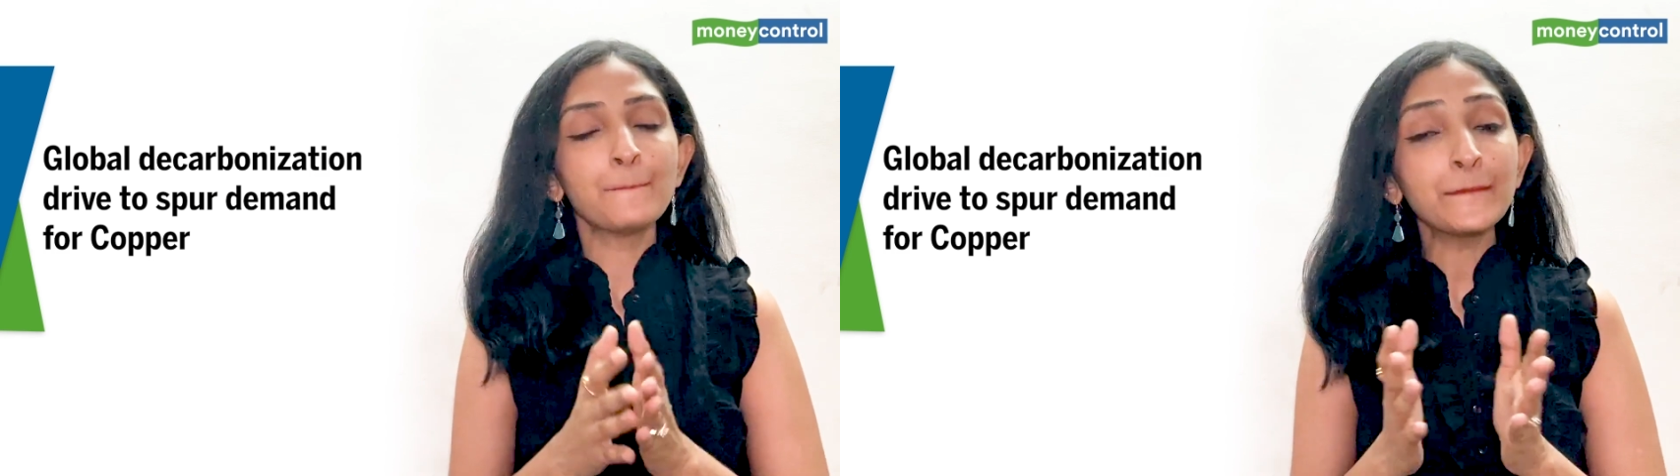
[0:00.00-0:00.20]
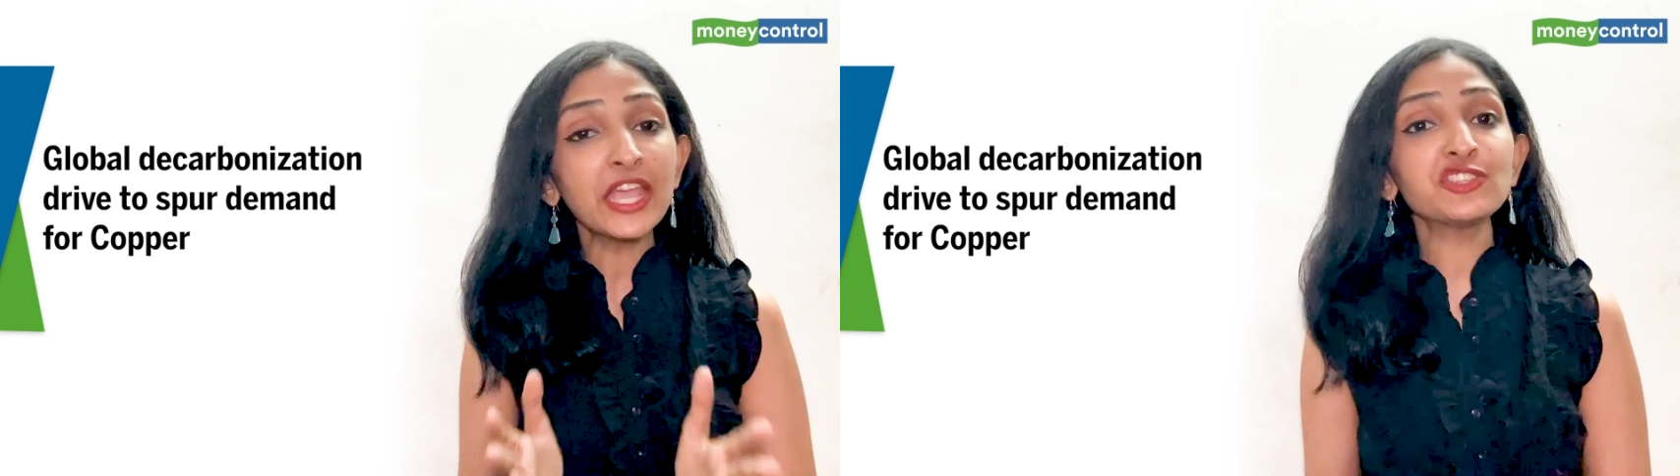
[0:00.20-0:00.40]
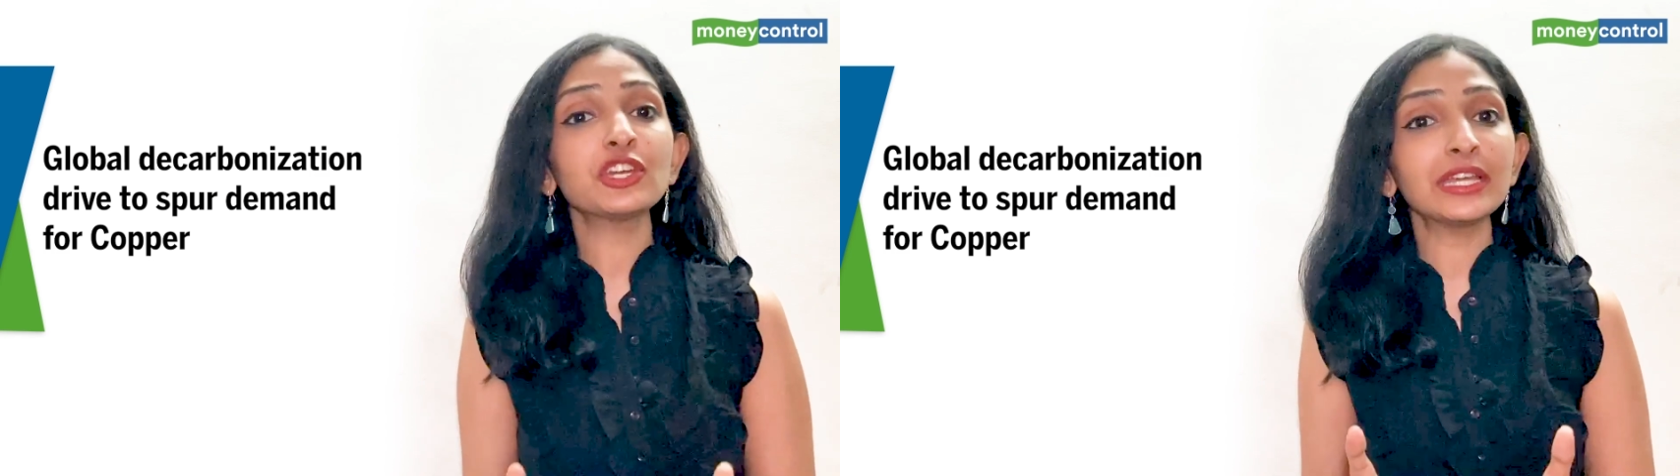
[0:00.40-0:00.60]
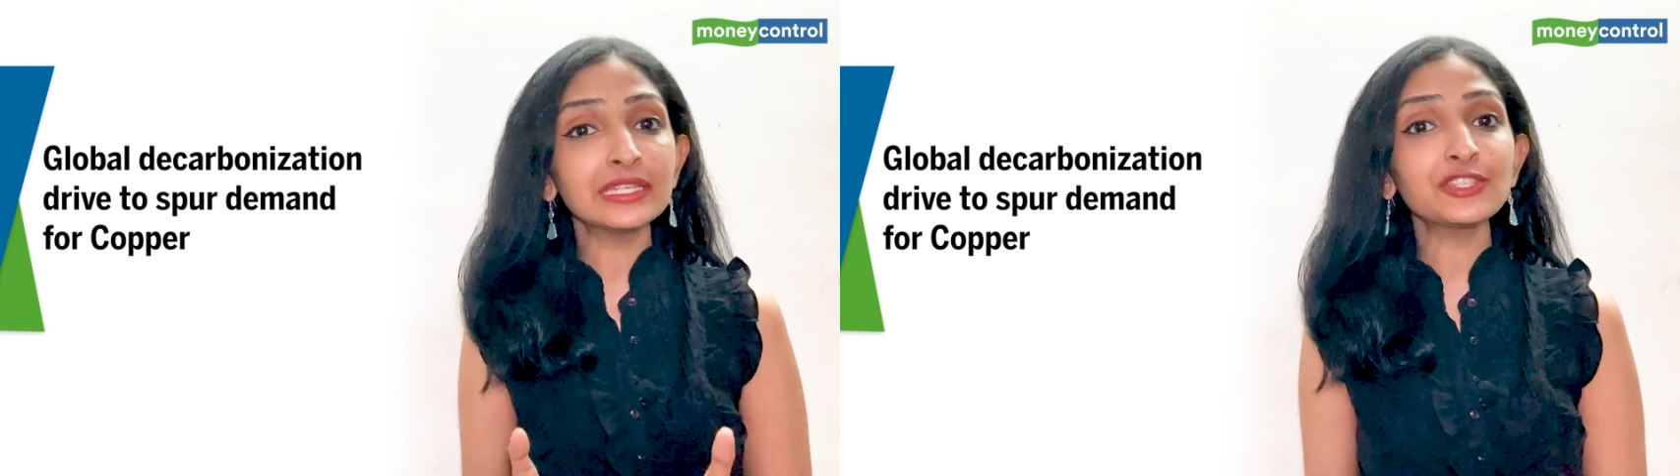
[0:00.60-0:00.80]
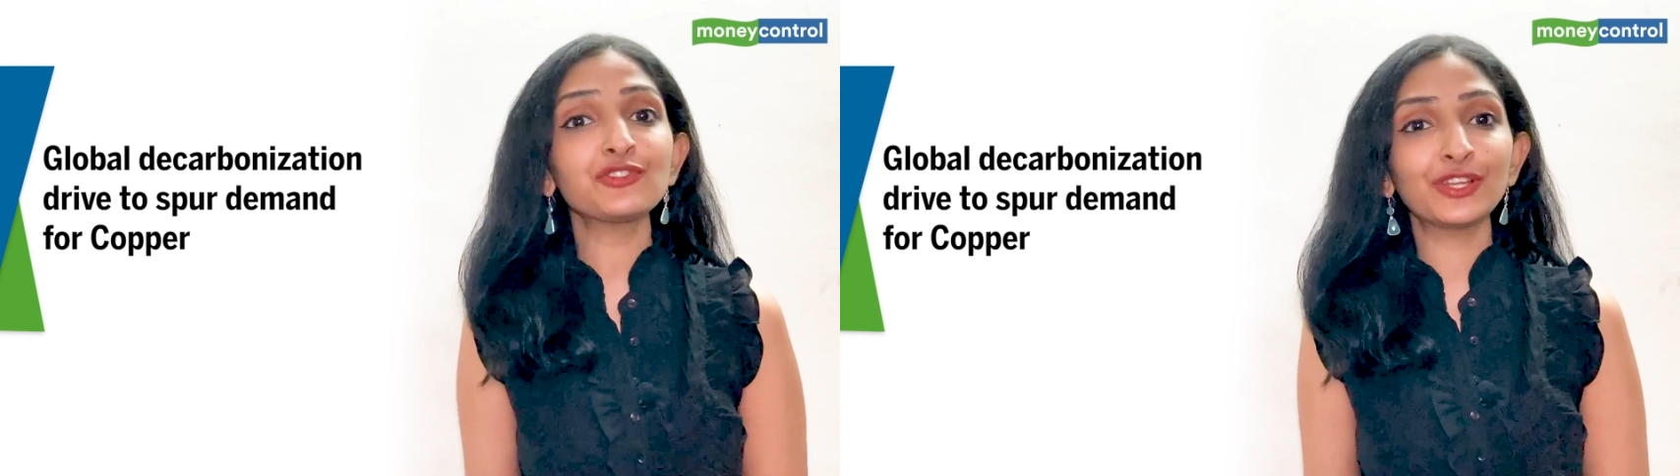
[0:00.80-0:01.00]
major
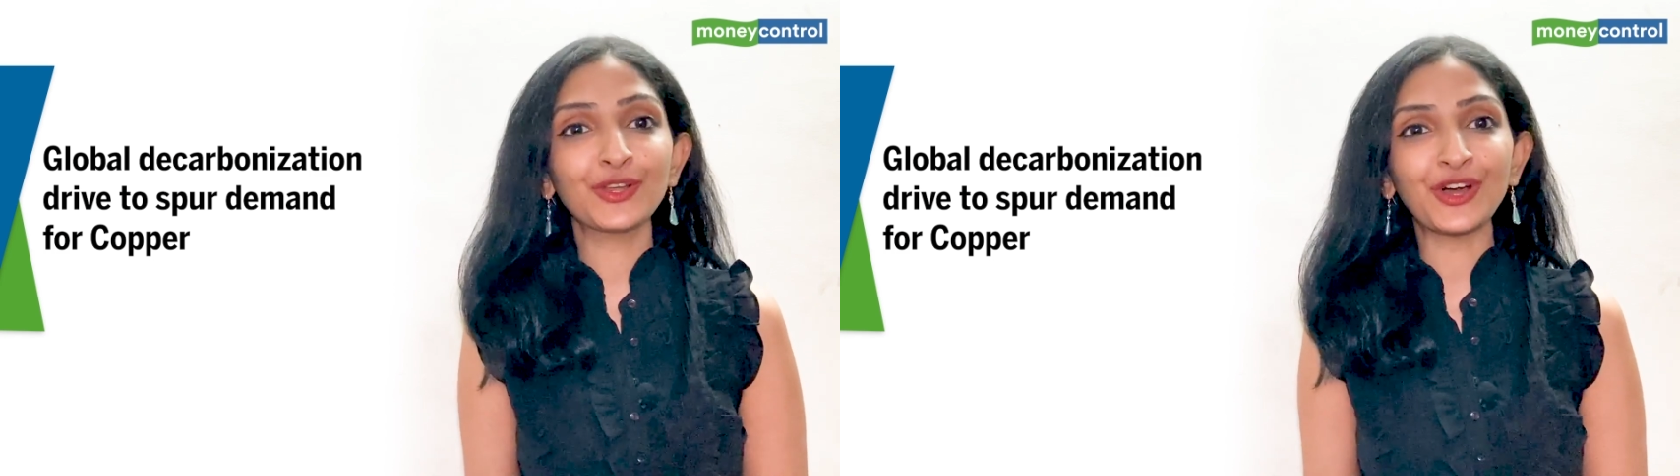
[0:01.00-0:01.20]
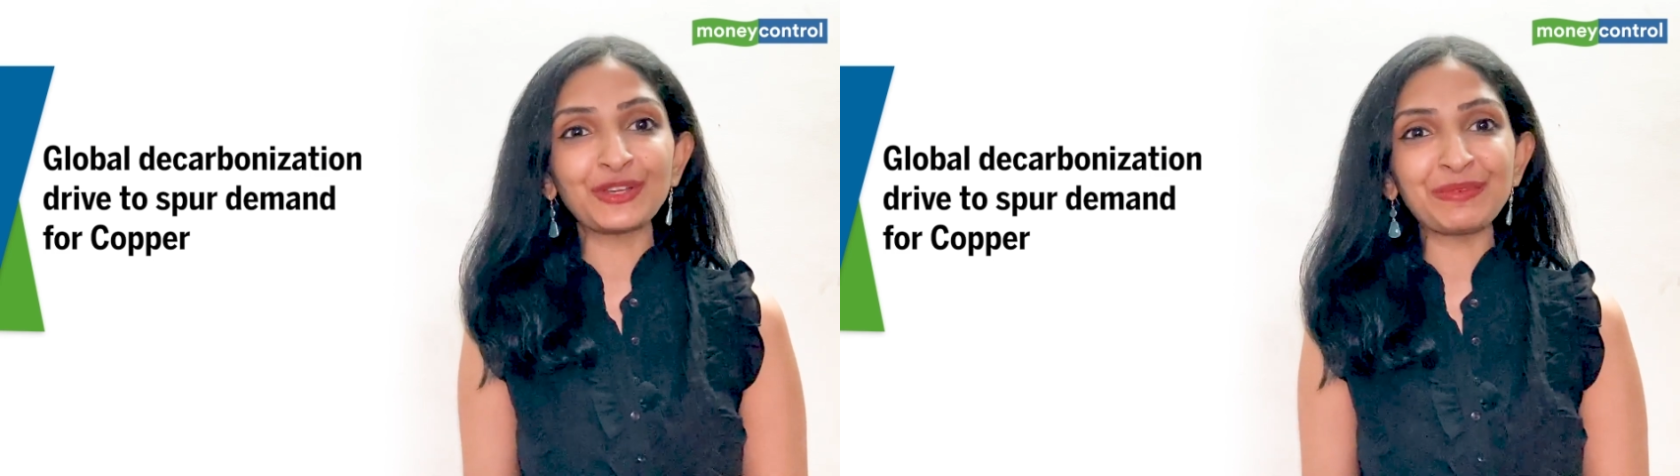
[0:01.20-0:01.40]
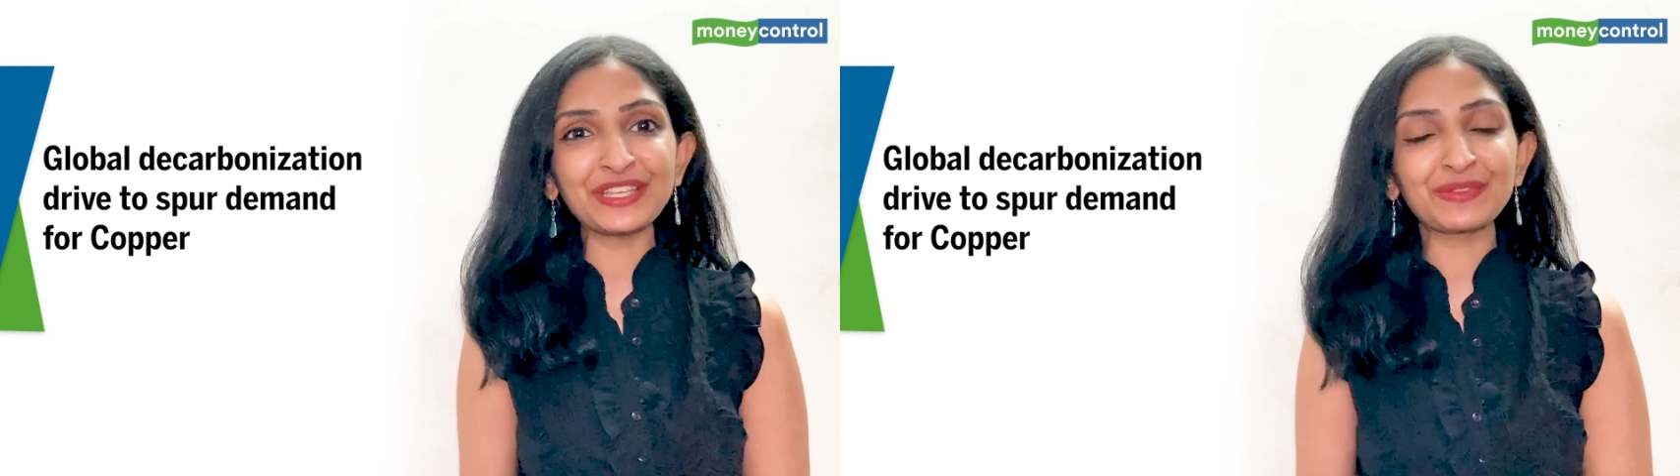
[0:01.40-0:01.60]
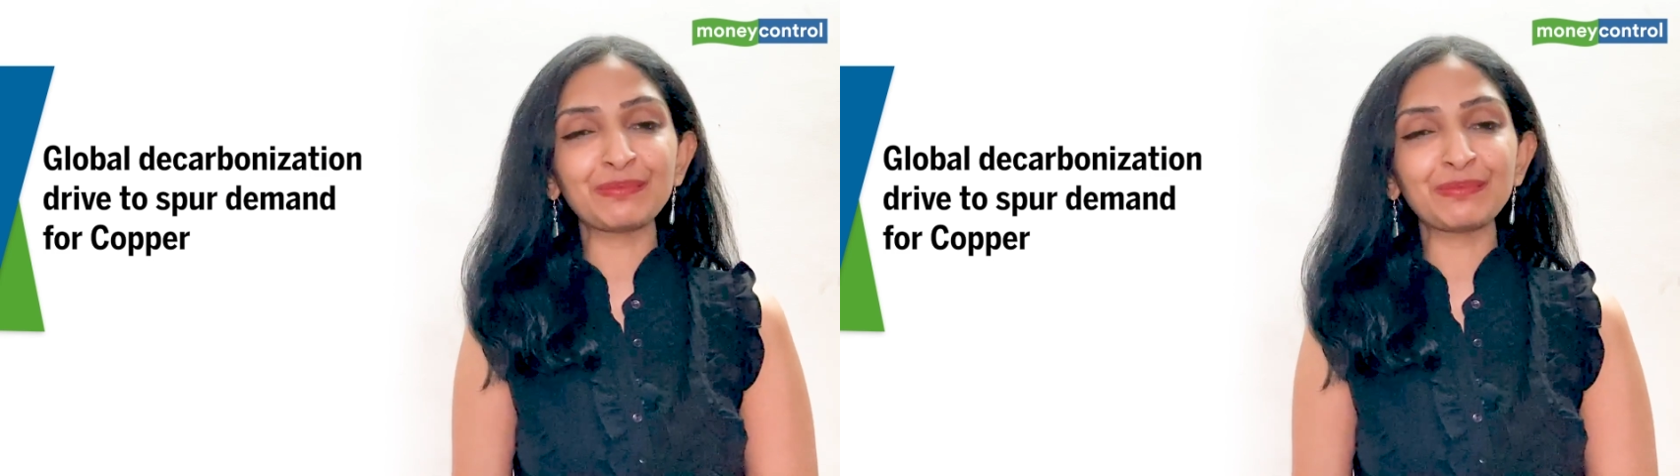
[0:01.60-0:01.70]
industrial economies